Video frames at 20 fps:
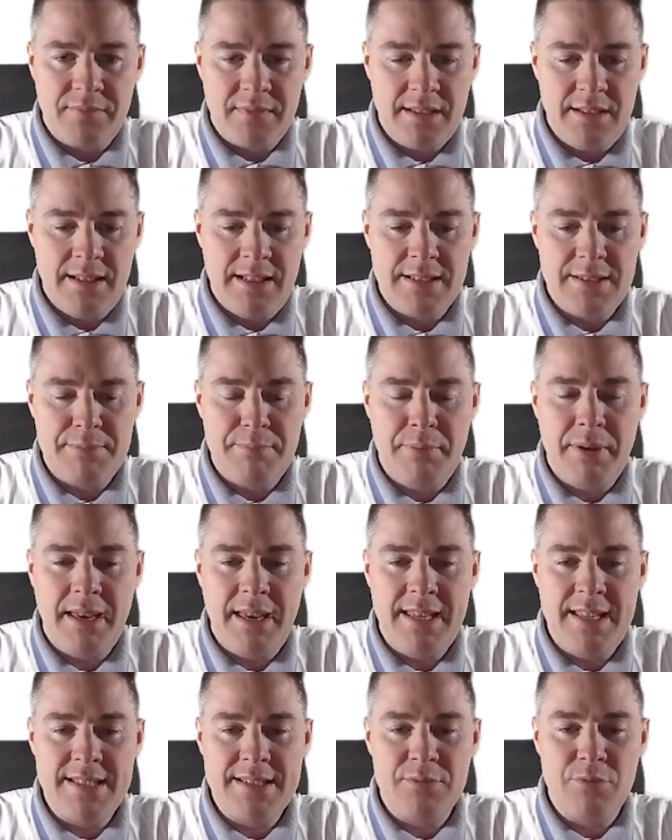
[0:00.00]
let's
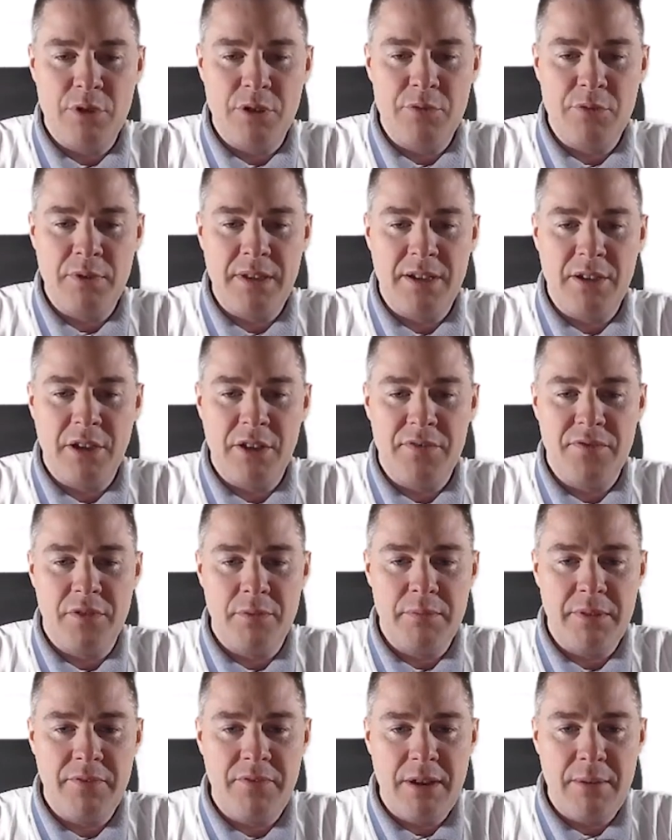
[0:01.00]
paste what we got
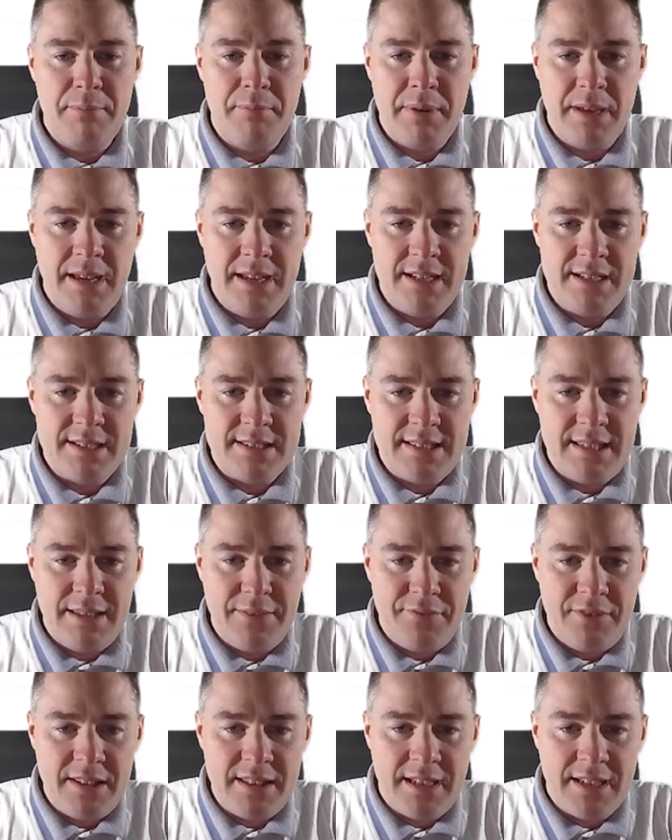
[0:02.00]
from the web page, see
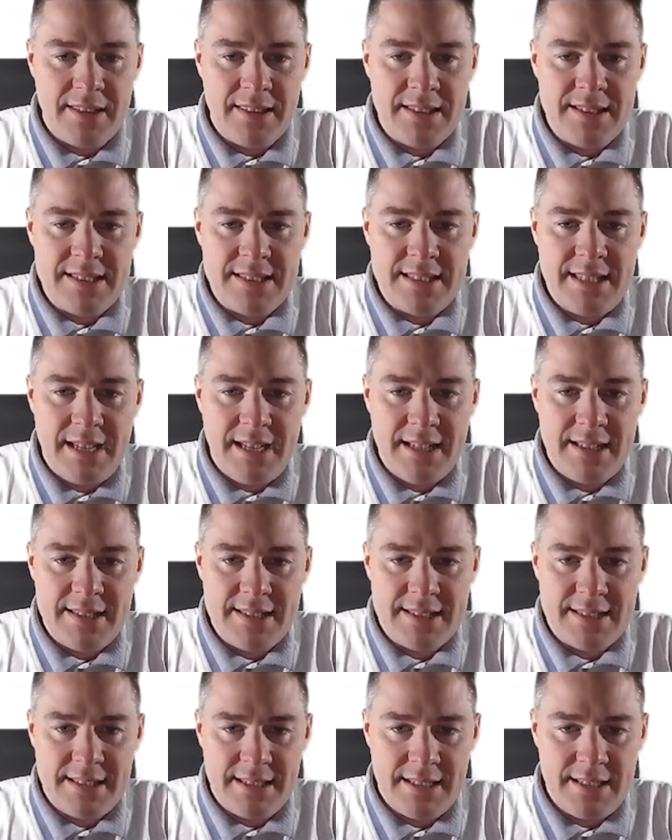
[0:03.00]
if it
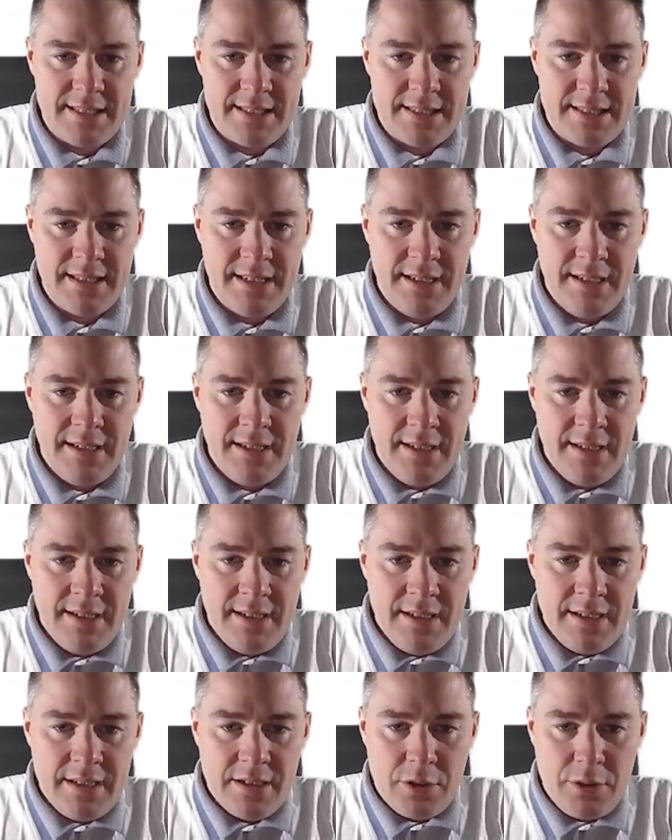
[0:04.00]
understands this.
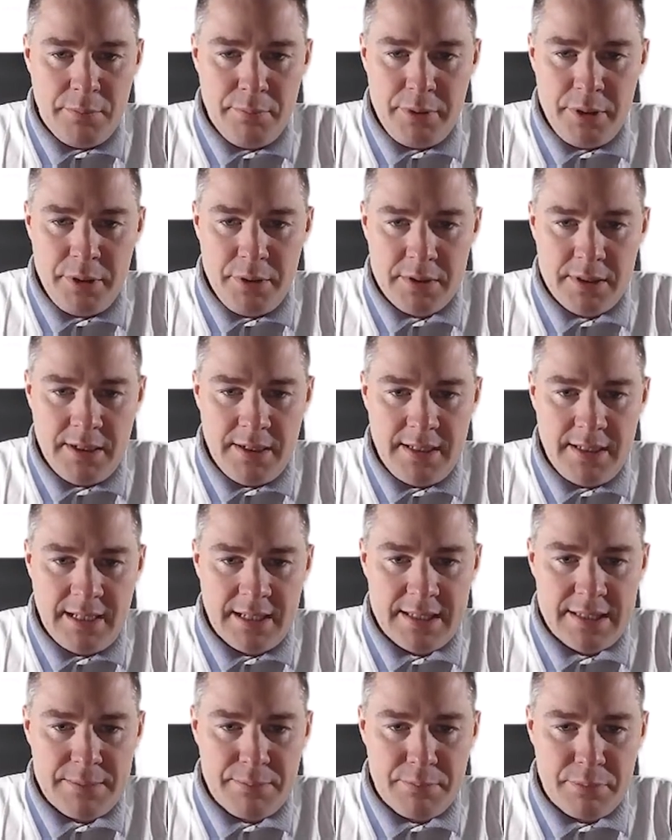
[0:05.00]
Computer,
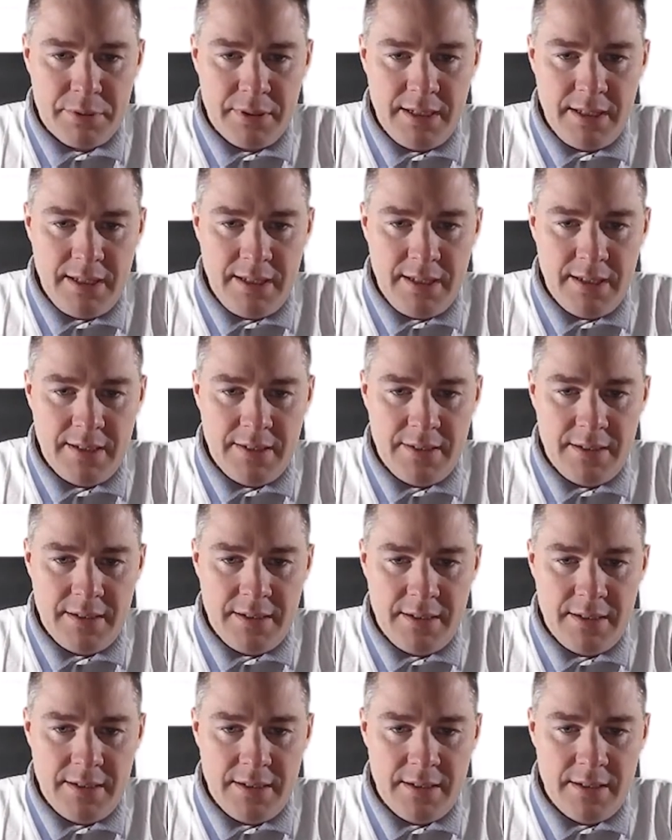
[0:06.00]
that's pretty
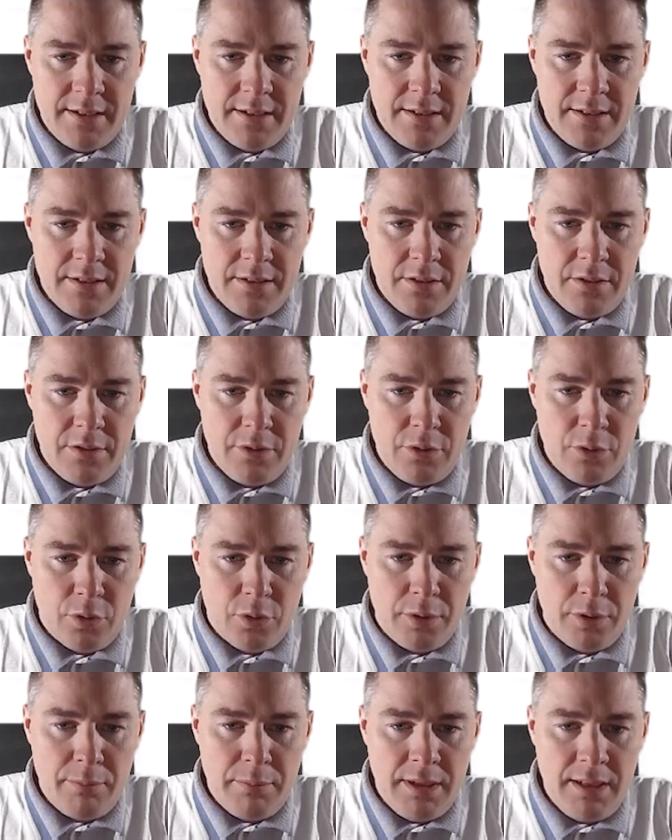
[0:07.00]

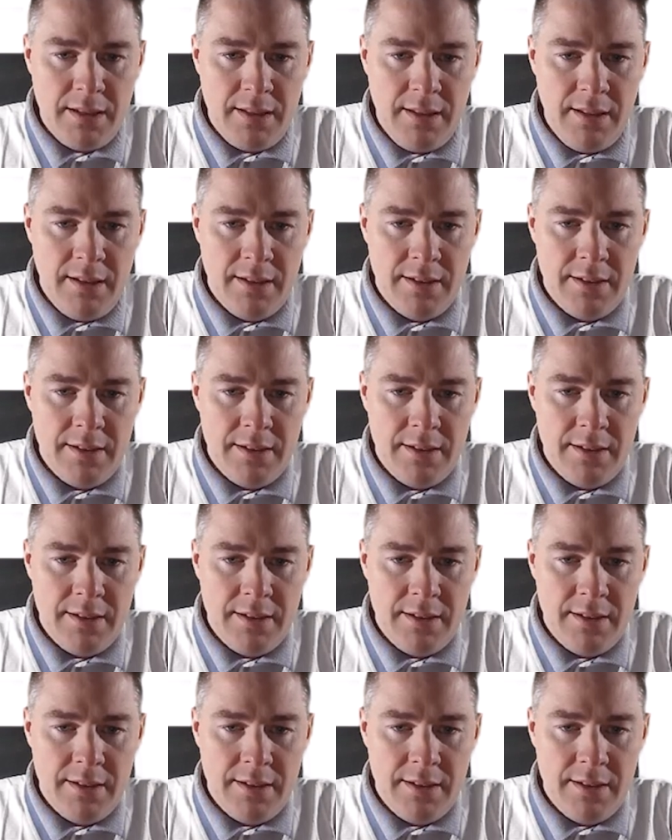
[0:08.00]
normal.